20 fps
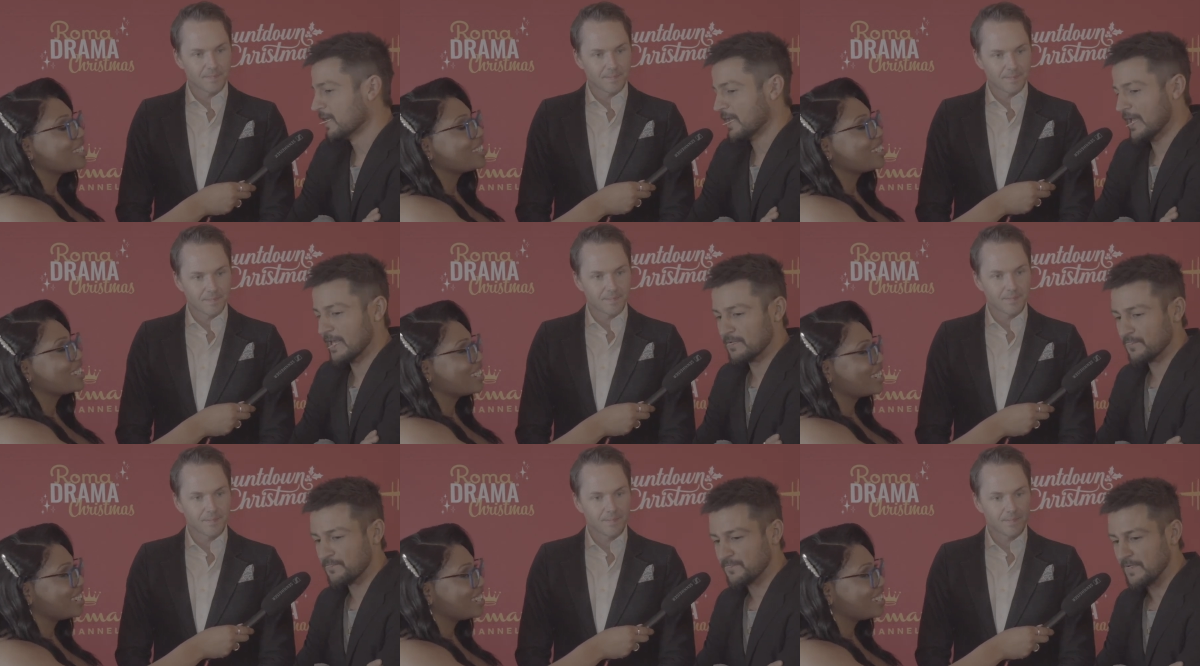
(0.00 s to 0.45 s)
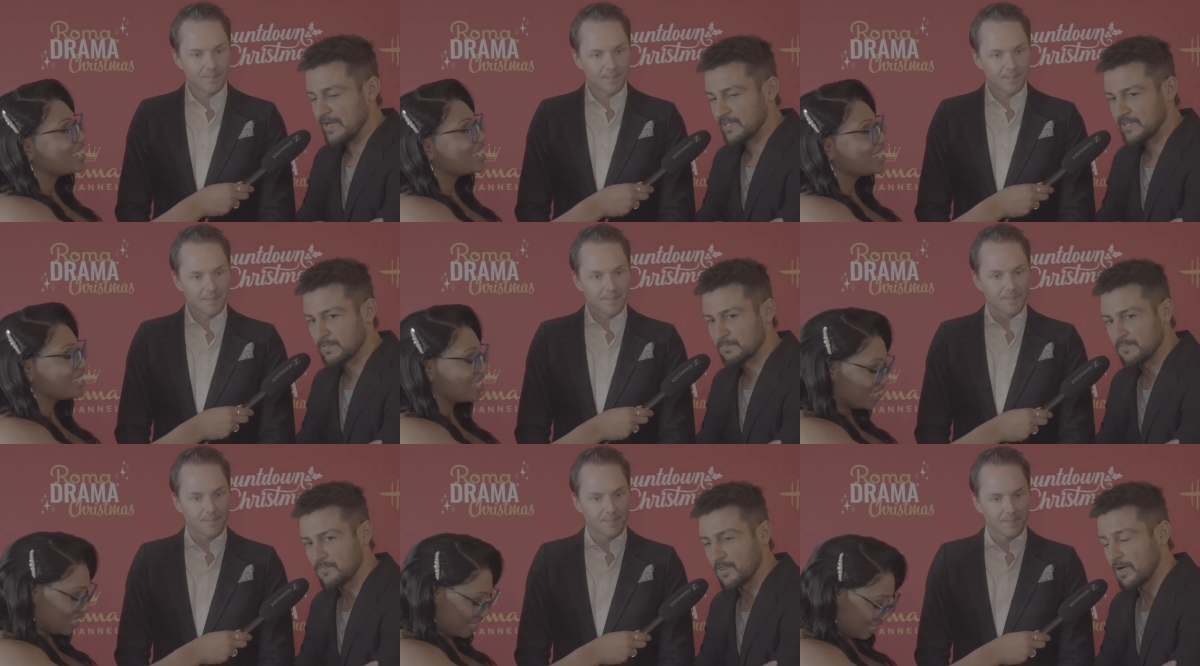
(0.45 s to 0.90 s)
Speaker 1: And the fact
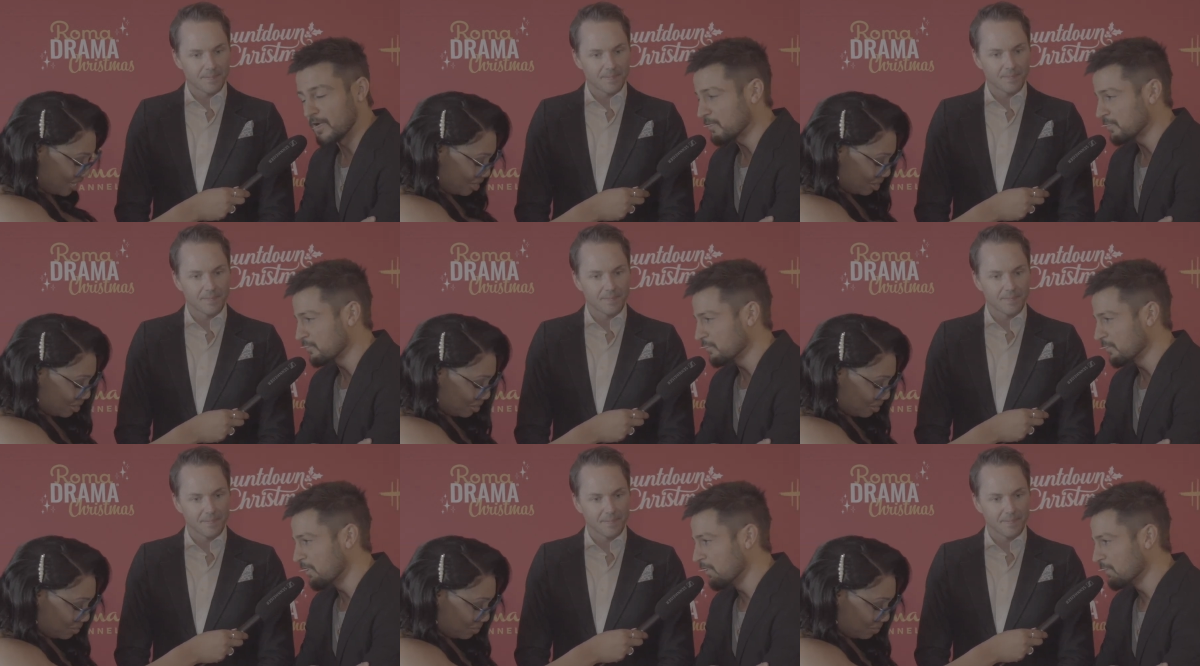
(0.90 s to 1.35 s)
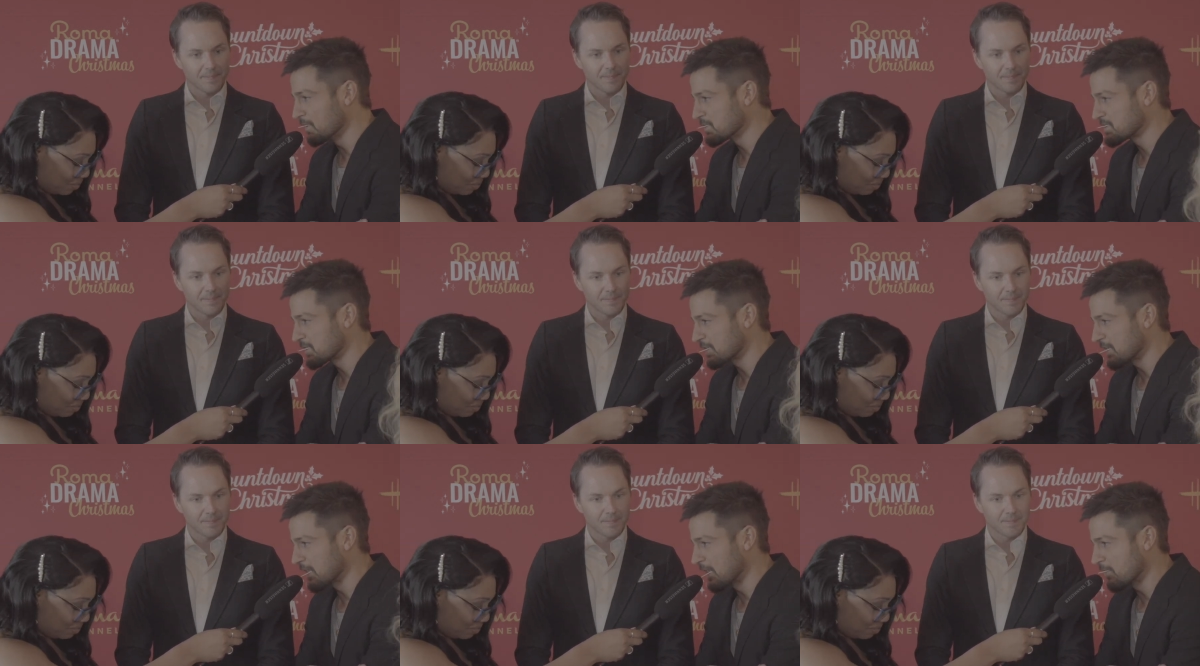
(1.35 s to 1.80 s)
that we've gone through all this
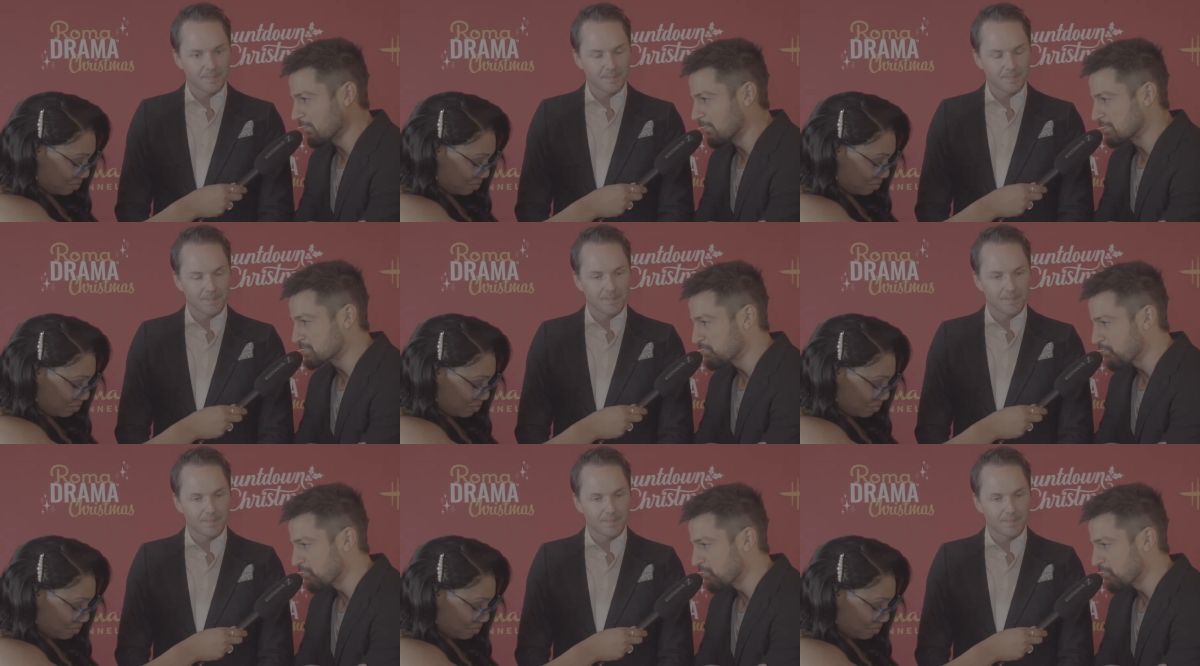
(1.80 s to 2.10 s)
together as